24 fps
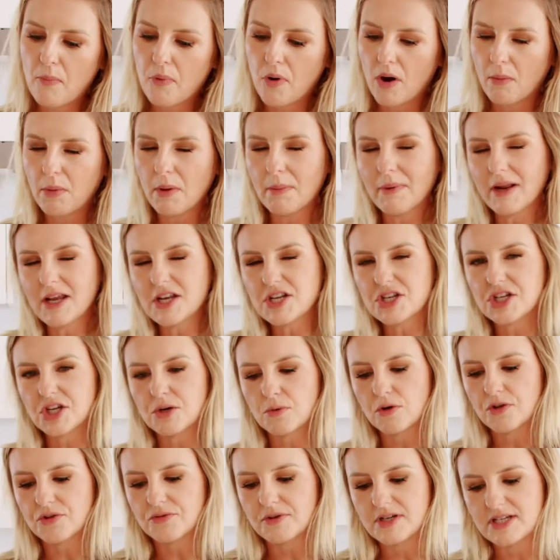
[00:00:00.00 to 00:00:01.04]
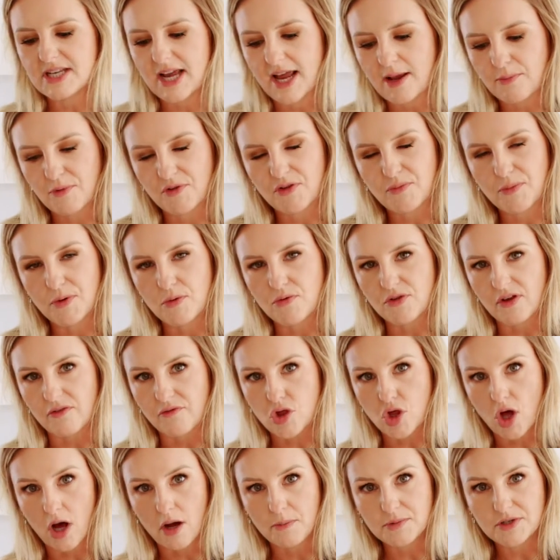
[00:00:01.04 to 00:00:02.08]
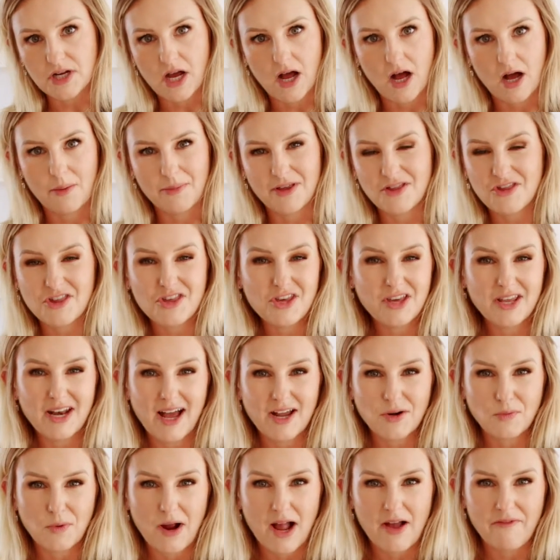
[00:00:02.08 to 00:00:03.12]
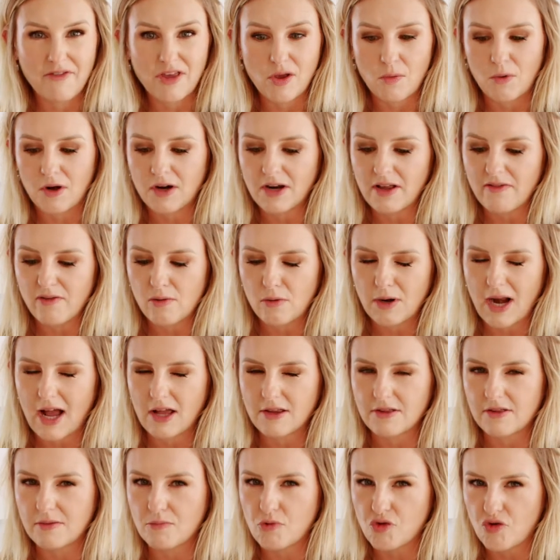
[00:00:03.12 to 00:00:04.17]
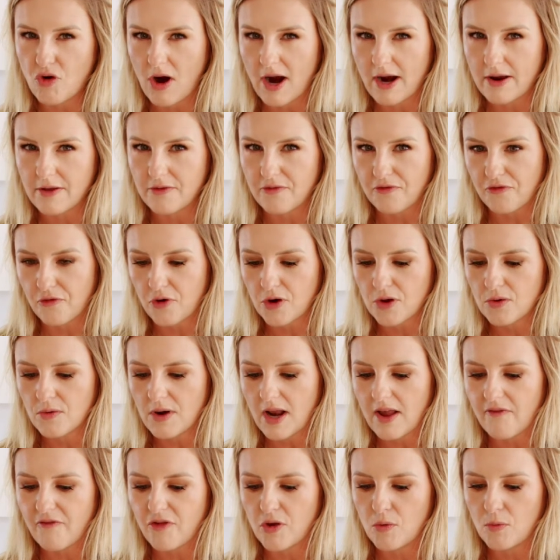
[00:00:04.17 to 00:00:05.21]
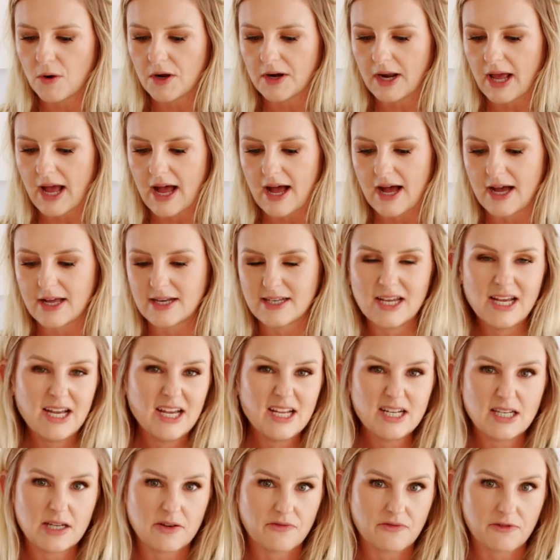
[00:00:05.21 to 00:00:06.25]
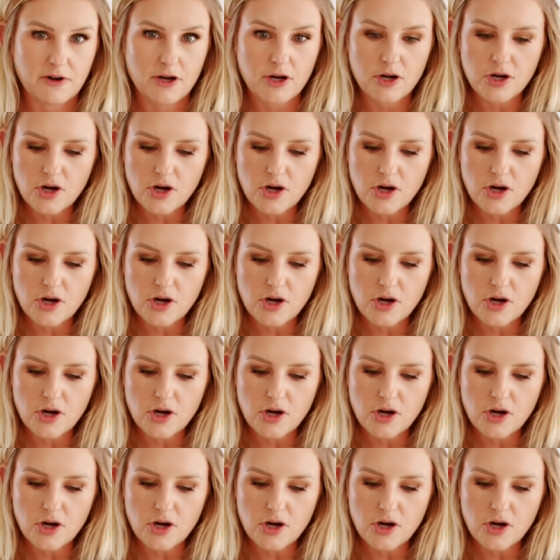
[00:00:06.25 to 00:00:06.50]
probably 2 or 3 tablespoons of chopped almonds. You can add whatever you want. If you want to add some dried fruit, if you want to add different